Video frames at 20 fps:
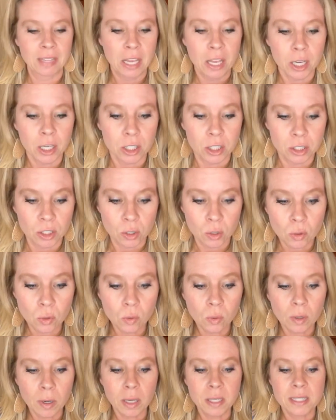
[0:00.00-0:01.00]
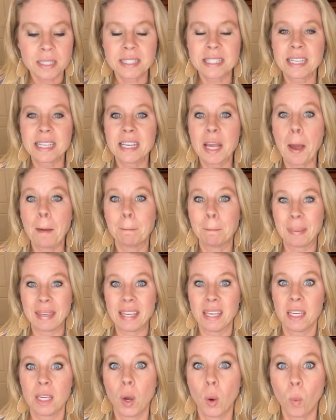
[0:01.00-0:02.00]

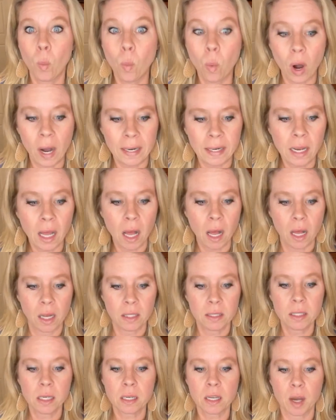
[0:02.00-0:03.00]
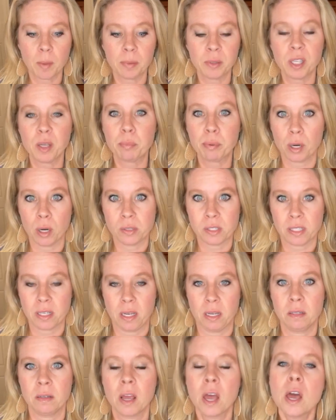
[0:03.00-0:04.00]
UCP1, uncoupling protein.
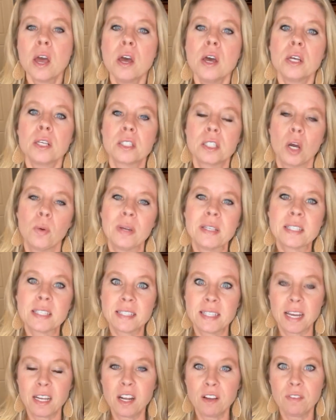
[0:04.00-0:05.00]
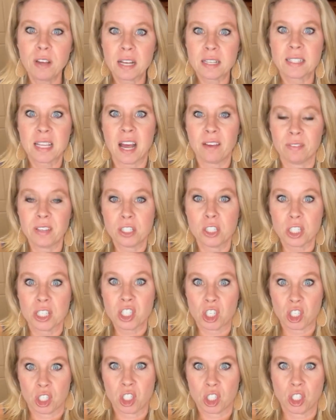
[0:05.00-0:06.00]
So instead of us having to
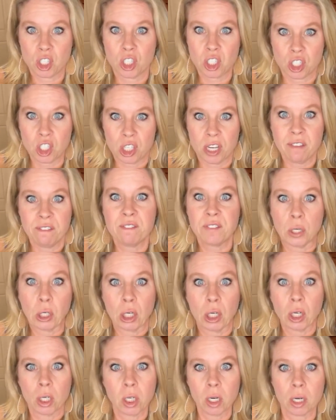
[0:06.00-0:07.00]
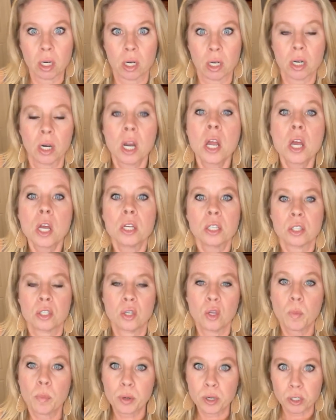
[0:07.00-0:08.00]
shiver to
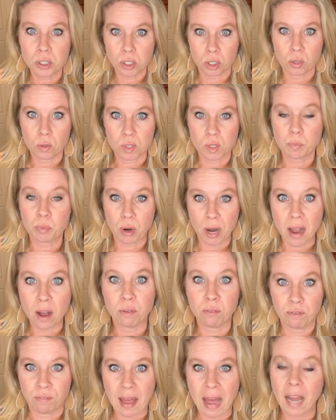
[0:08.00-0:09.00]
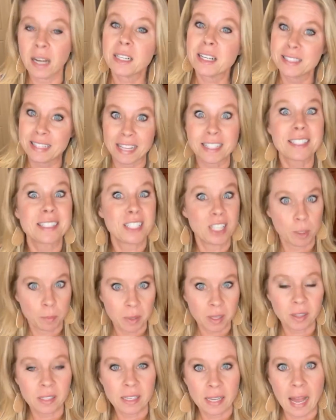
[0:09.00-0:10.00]
produce brown fat, because that's
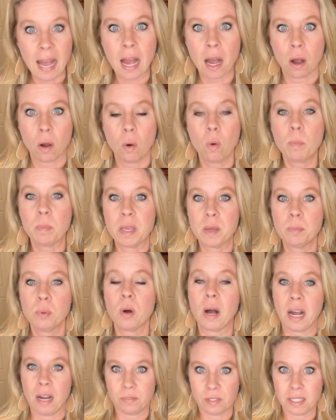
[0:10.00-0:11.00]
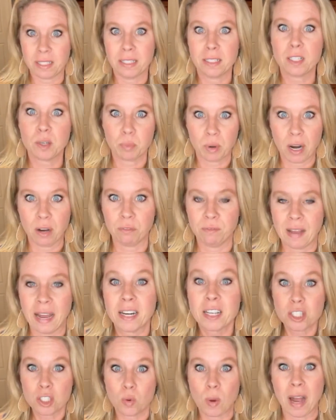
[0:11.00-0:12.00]
typically how people have to get to brown fat, is
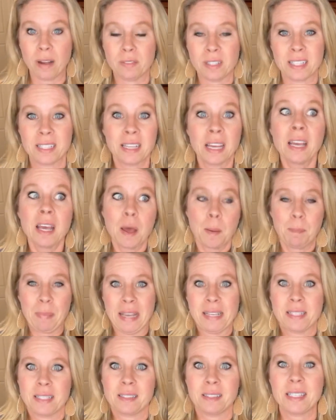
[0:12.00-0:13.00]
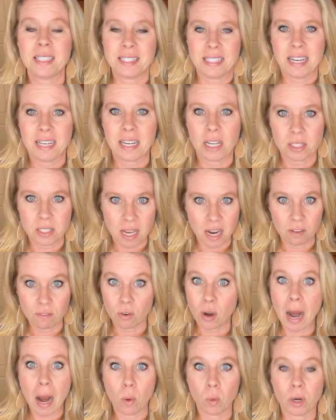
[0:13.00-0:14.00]
you have to basically stand outside for
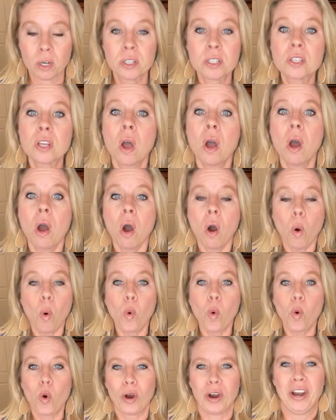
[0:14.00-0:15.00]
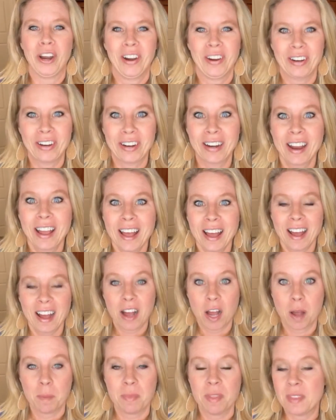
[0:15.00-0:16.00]
hours, or
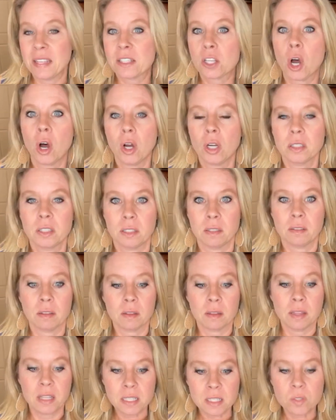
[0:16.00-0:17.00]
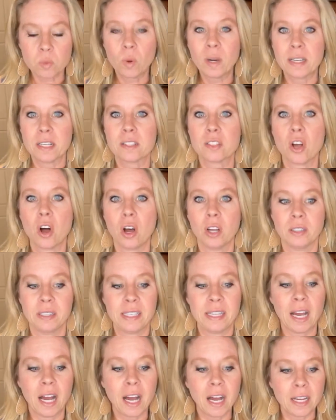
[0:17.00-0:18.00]
this one is called the
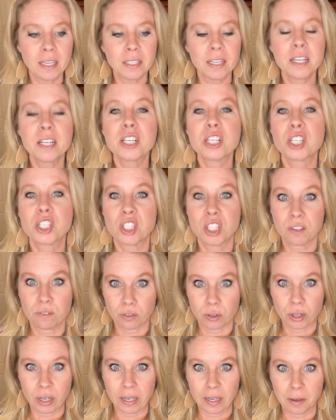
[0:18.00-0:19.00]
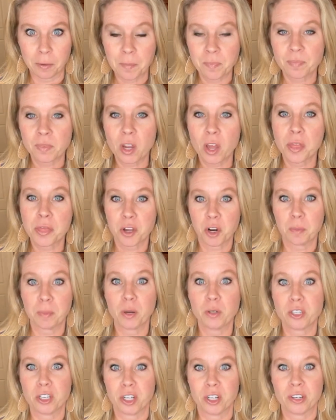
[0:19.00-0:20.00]
unshivering
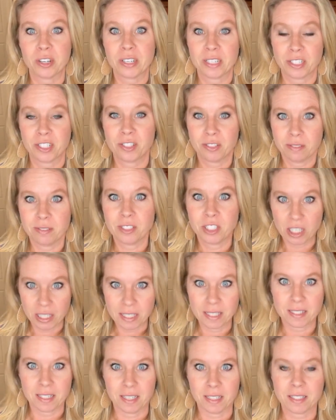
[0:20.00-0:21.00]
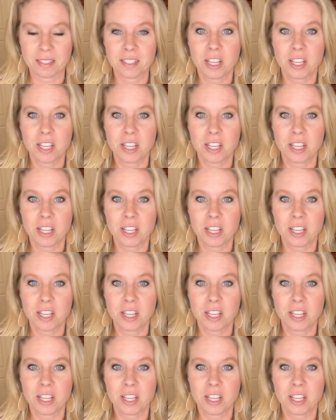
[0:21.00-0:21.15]
thermogenesis.